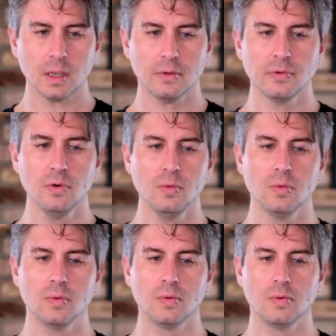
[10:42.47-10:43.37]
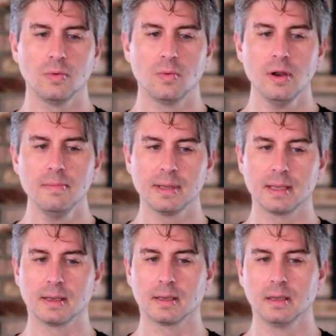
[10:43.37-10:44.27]
So one
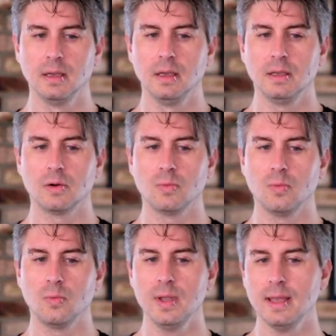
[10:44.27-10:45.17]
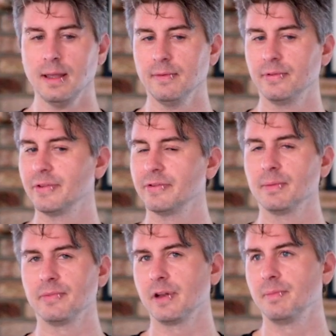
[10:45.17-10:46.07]
being, you know, we have
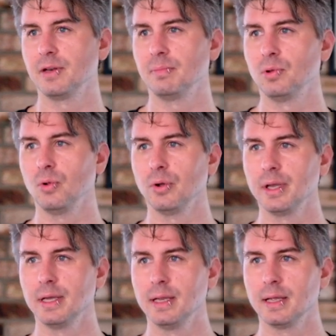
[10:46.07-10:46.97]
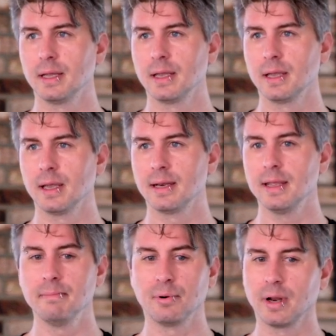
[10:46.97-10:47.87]
systems that have been deployed and
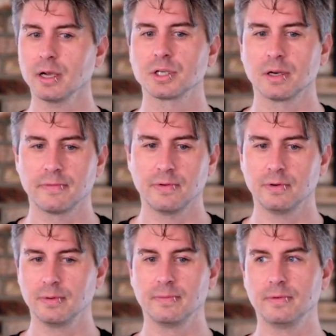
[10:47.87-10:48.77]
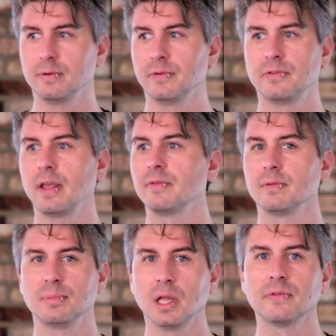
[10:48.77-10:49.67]
in production for for
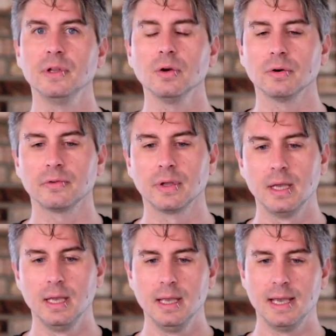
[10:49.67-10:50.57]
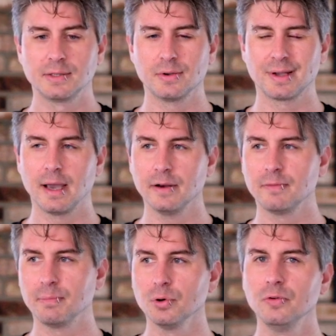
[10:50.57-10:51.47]
seven plus years, and so they're kind
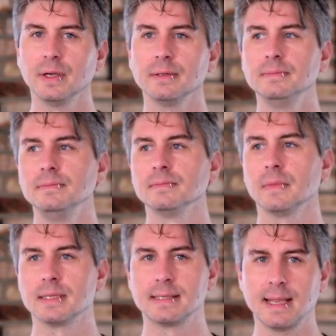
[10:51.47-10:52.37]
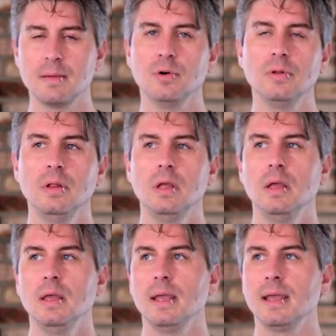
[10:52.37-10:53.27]
of proven and stable.
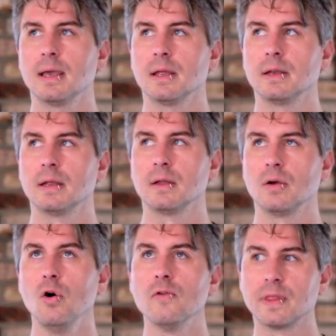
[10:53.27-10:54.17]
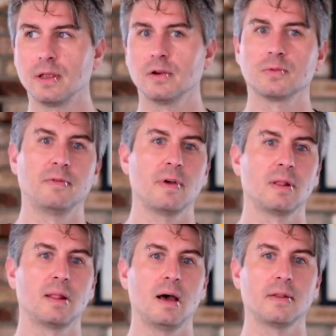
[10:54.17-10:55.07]
And over the years, we
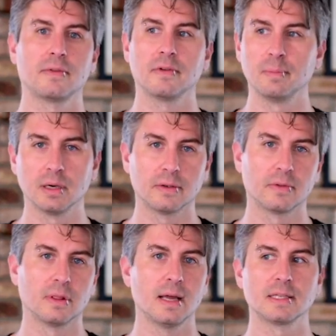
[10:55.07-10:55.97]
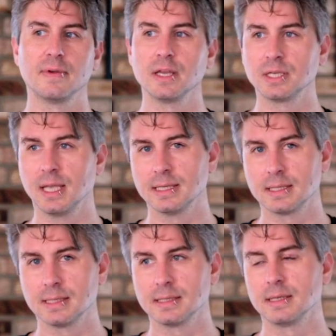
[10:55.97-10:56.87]
found lots of bugs, lots of edge
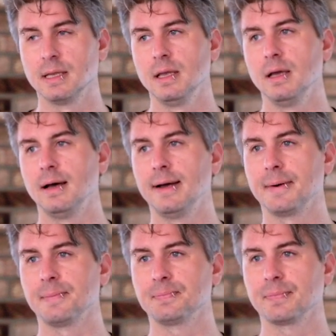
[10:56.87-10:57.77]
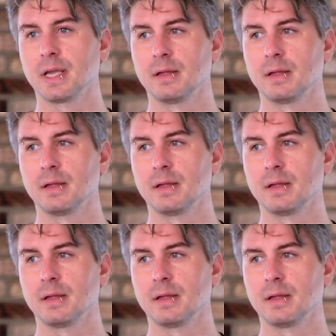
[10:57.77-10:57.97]
cases, um,